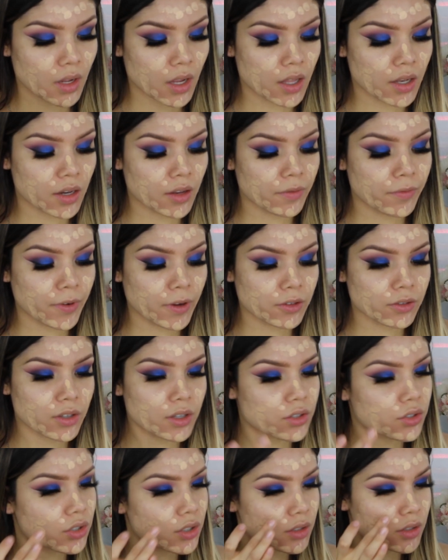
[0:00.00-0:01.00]
And the
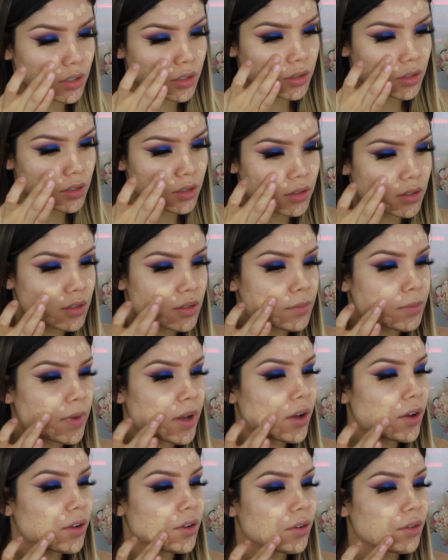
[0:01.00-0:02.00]
foundation doesn't
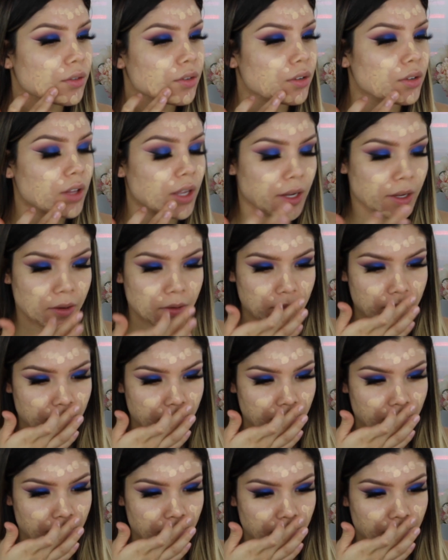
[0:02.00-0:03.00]
smell like,
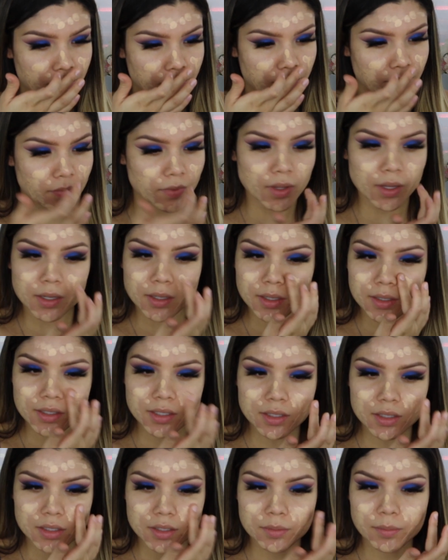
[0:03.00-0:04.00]
it
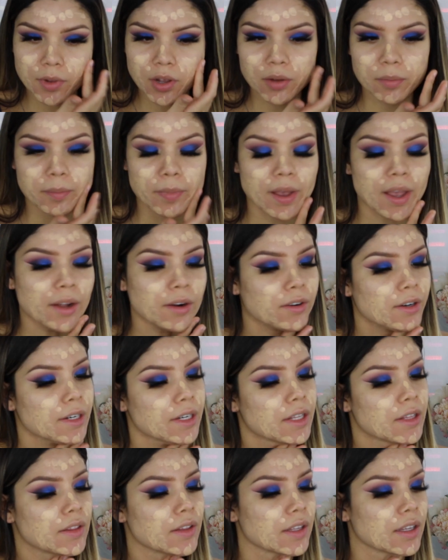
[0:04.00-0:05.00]
doesn't smell bad or
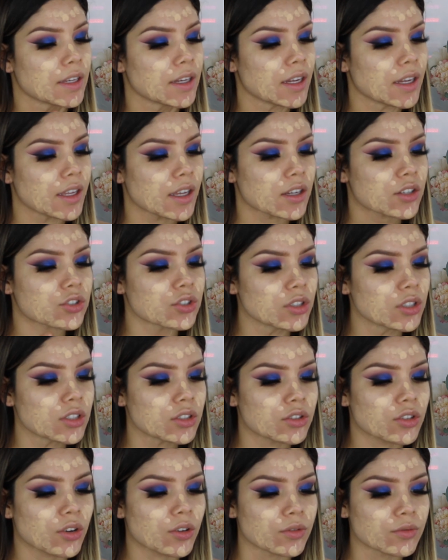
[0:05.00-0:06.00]
anything. I
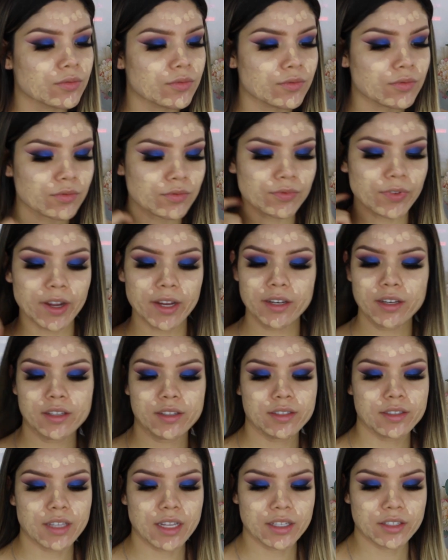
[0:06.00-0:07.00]
actually don't find a
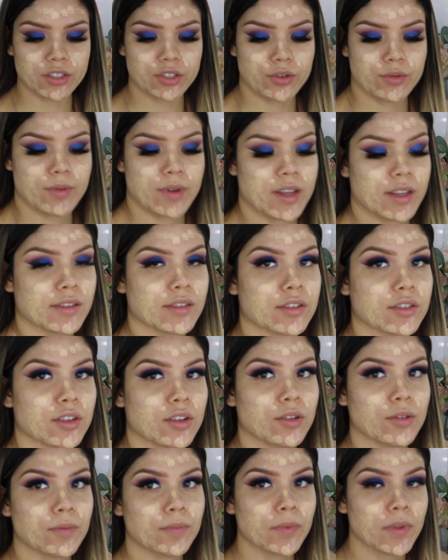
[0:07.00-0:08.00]
scent to it.
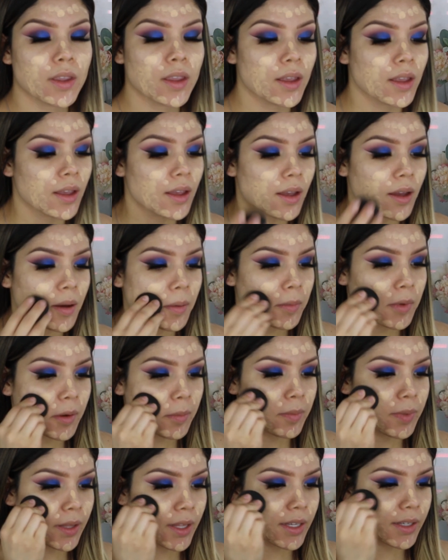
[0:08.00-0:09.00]
So I'm
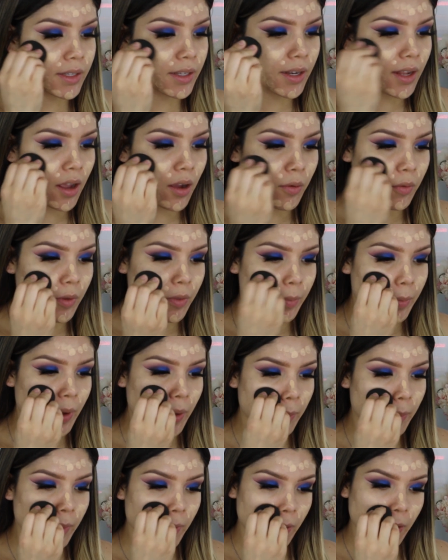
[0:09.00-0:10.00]
gonna blend it out with
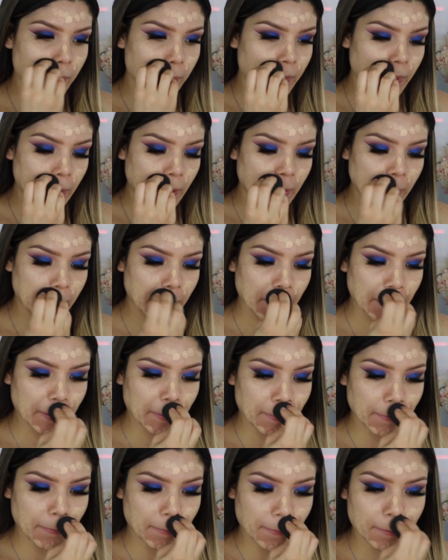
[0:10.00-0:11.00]
my beauty blender.